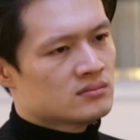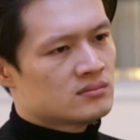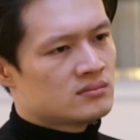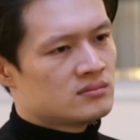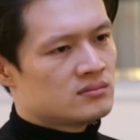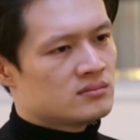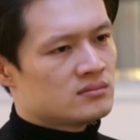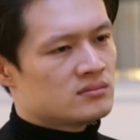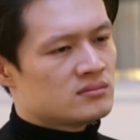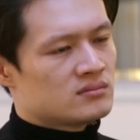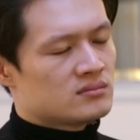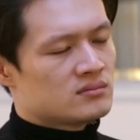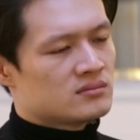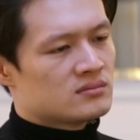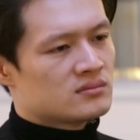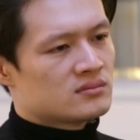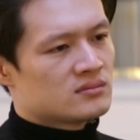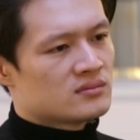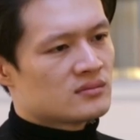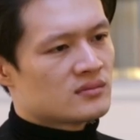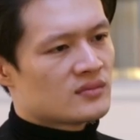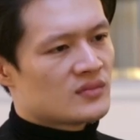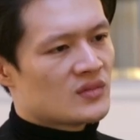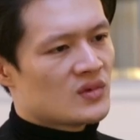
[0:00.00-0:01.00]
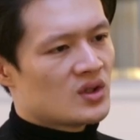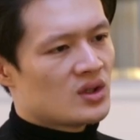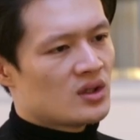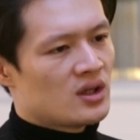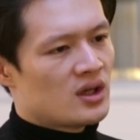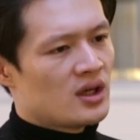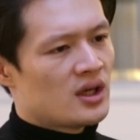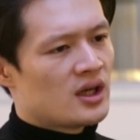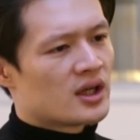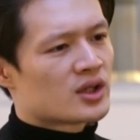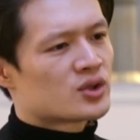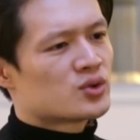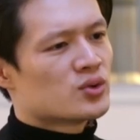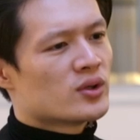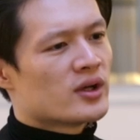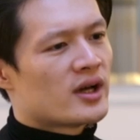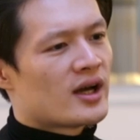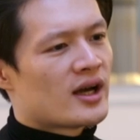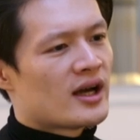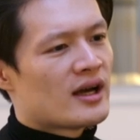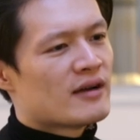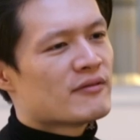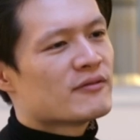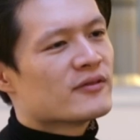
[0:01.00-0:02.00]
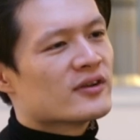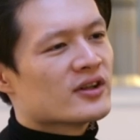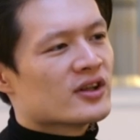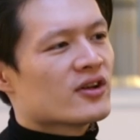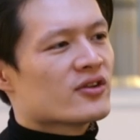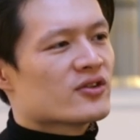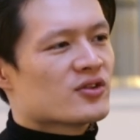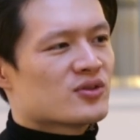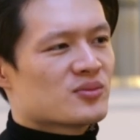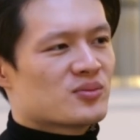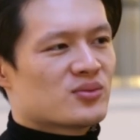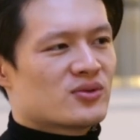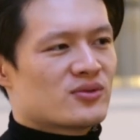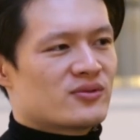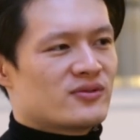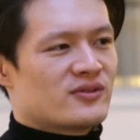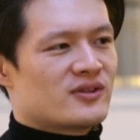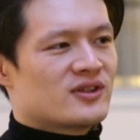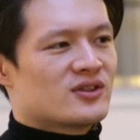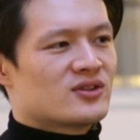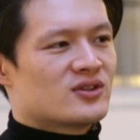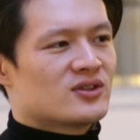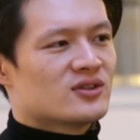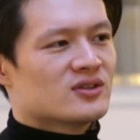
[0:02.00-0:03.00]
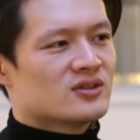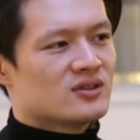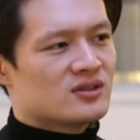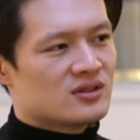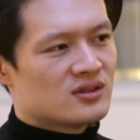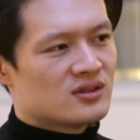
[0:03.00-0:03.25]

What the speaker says: I actually have another profession.